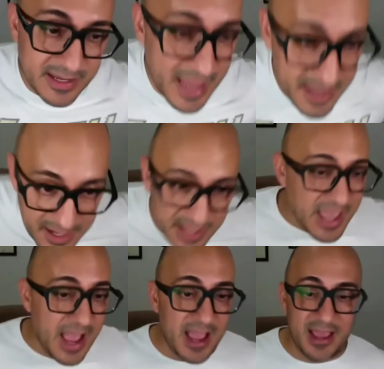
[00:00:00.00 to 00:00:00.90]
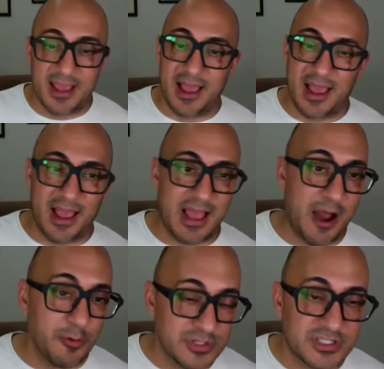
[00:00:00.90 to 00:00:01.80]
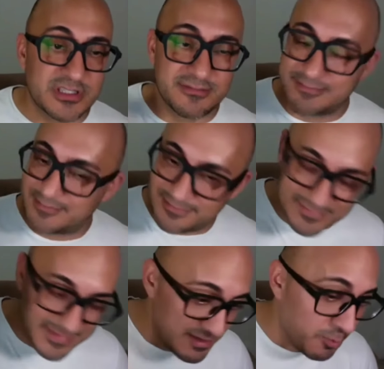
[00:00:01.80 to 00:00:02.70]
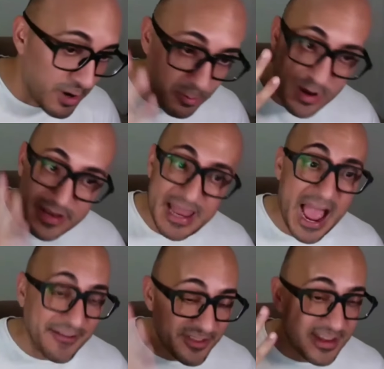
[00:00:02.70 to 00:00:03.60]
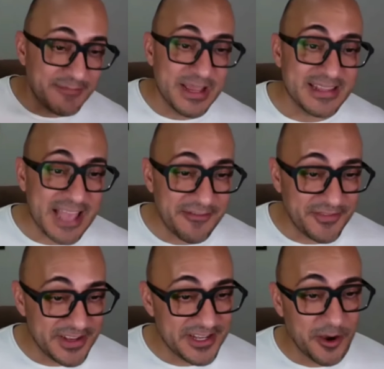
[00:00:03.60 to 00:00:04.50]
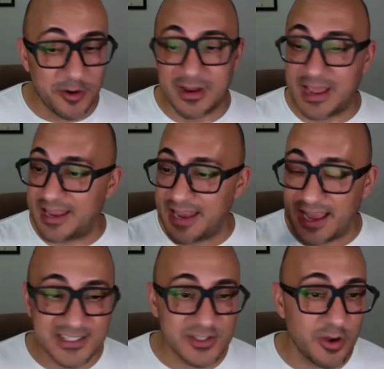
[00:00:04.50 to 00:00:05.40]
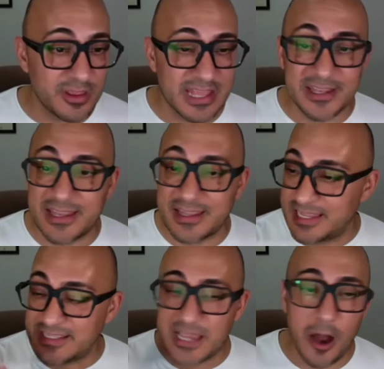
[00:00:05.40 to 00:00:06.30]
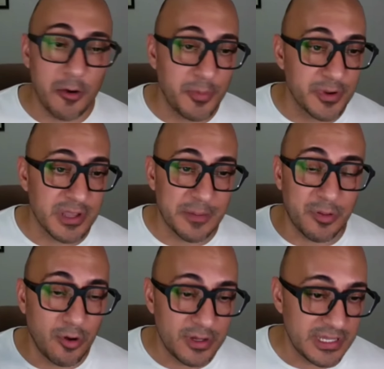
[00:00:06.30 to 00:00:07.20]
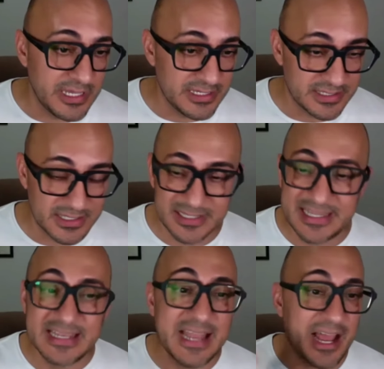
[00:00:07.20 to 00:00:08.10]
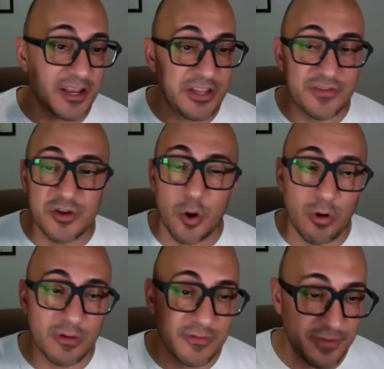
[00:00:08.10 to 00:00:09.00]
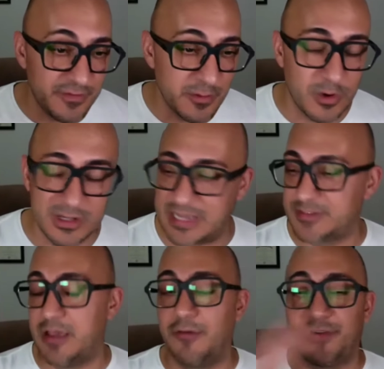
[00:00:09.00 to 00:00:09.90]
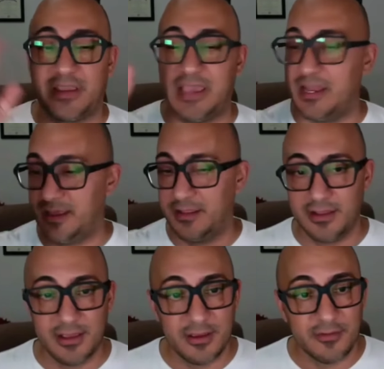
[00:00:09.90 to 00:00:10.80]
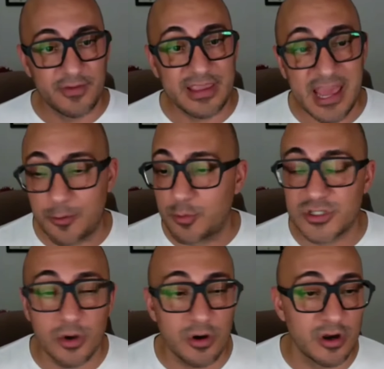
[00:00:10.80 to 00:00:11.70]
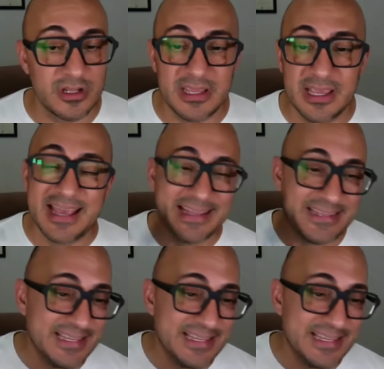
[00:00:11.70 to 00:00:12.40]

Again, uh, I was, when, when after I made that video and I saw that these comic book employees did not even know what VeVe was, I said, oh, forget it. Forget it. We're so early.